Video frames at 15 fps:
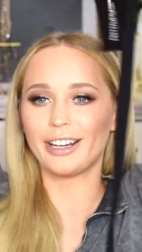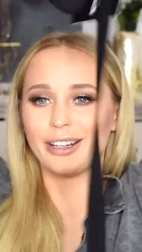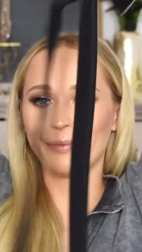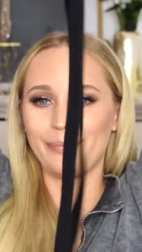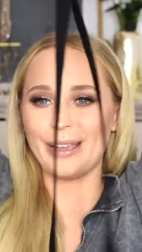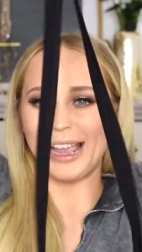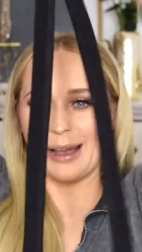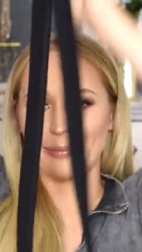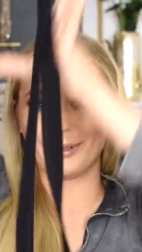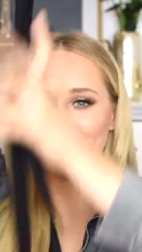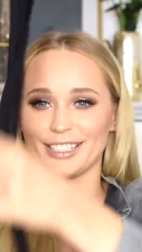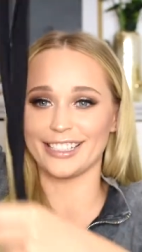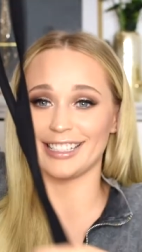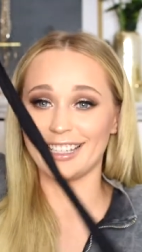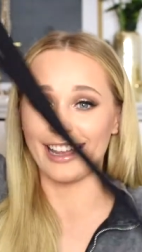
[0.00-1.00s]
gonna be
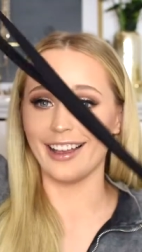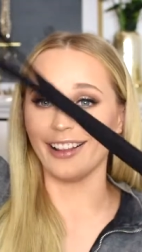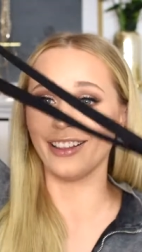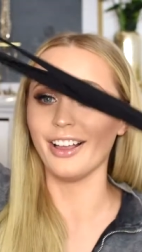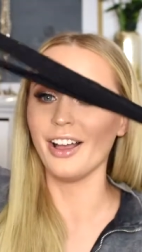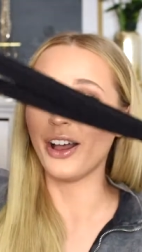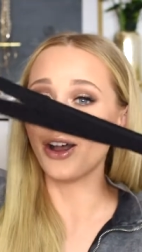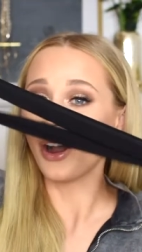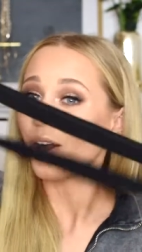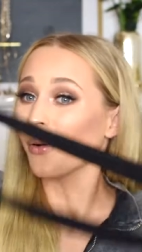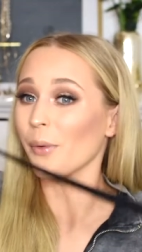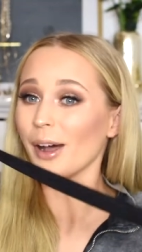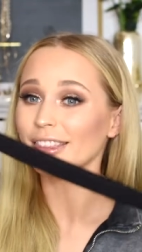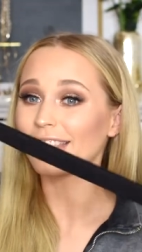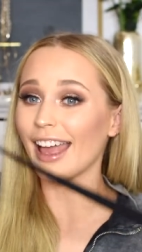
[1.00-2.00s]
able to tell
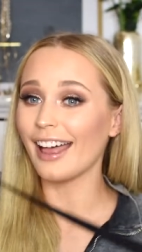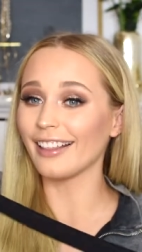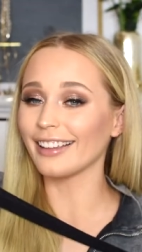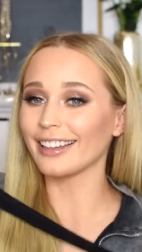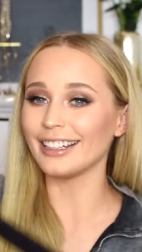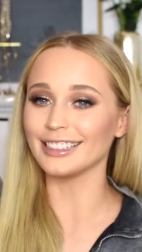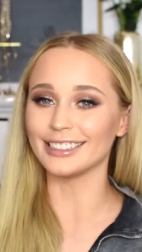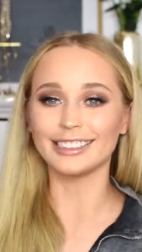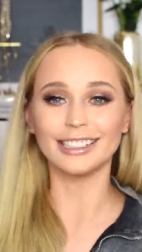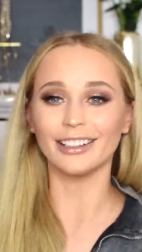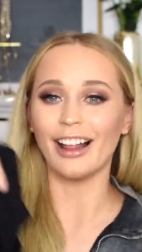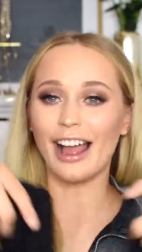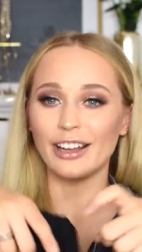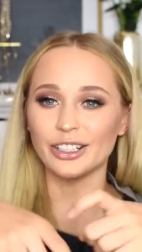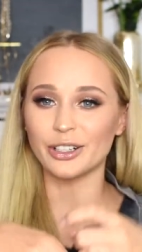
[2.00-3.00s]
what the hell it is
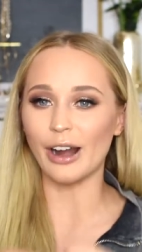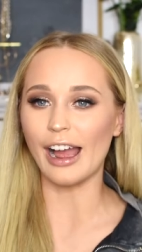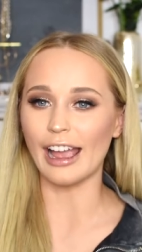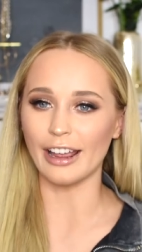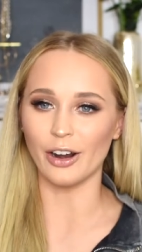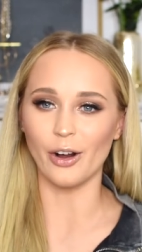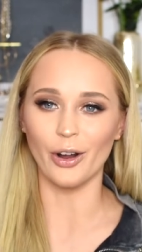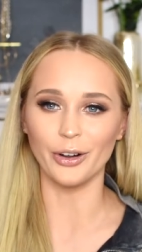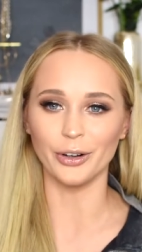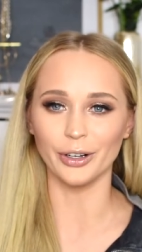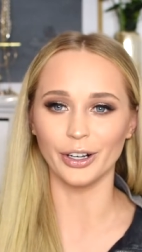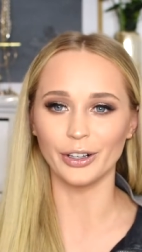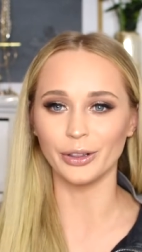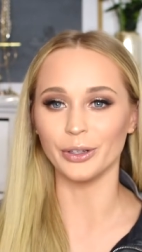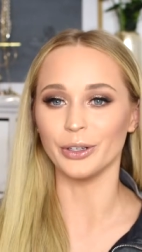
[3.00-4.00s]
till I try it on or
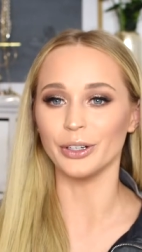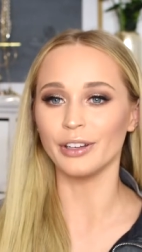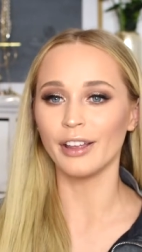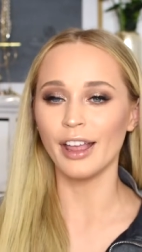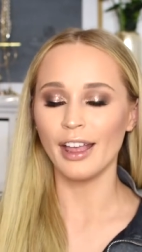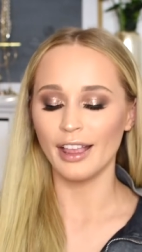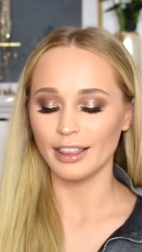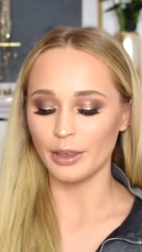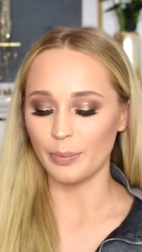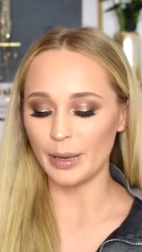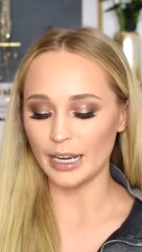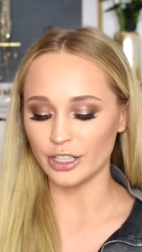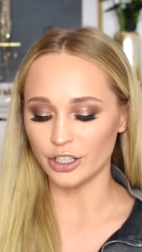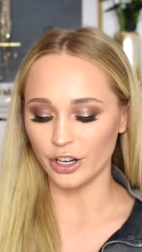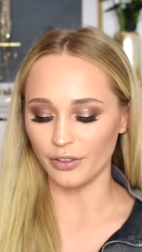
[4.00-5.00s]
include the
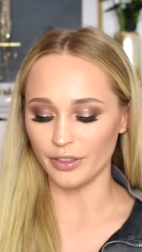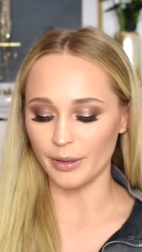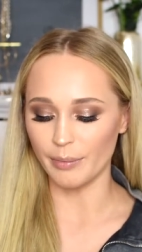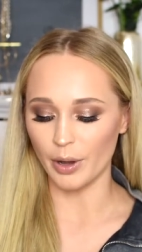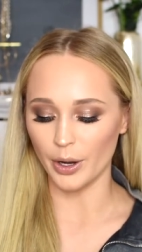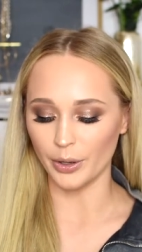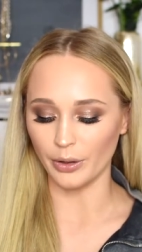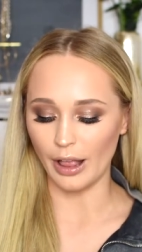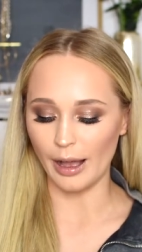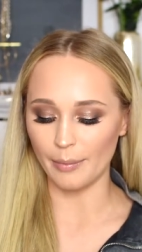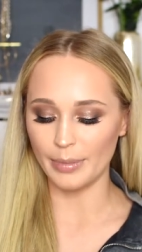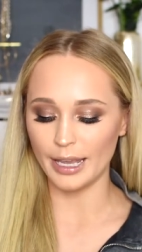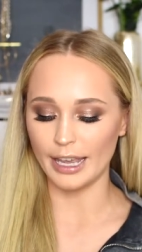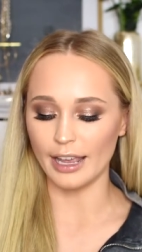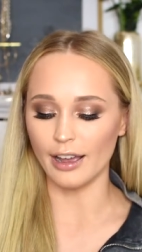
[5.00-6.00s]
picture of the model
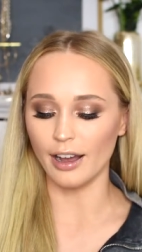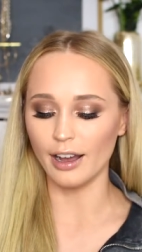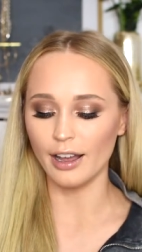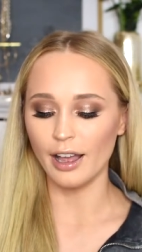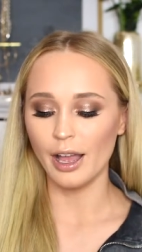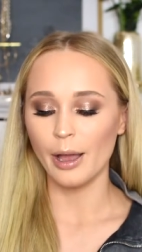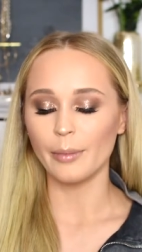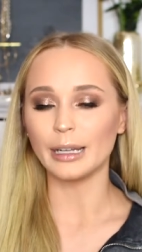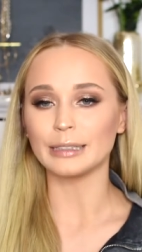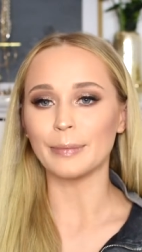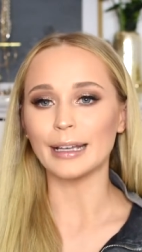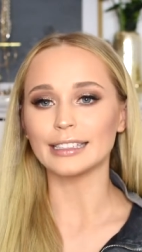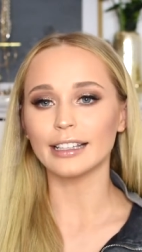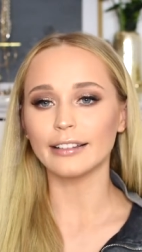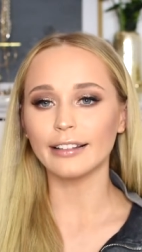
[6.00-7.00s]
up here. But it's
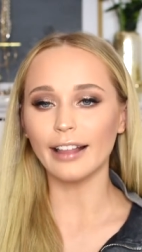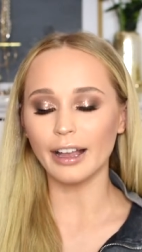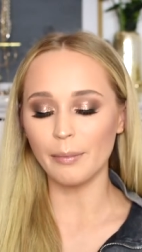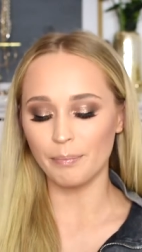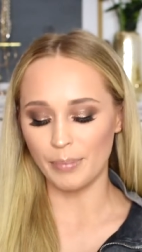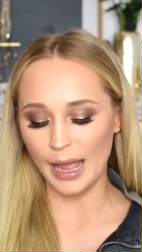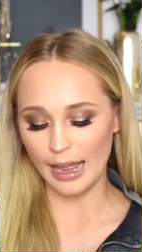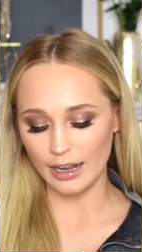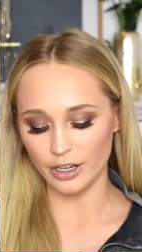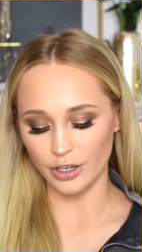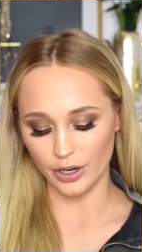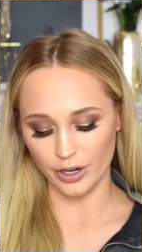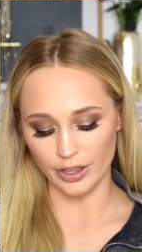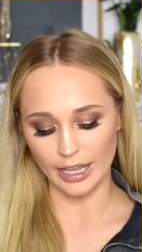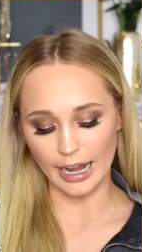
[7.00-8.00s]
basically like a
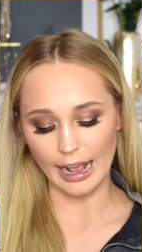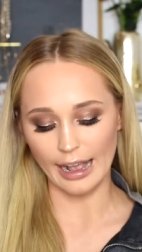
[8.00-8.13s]
bandeau that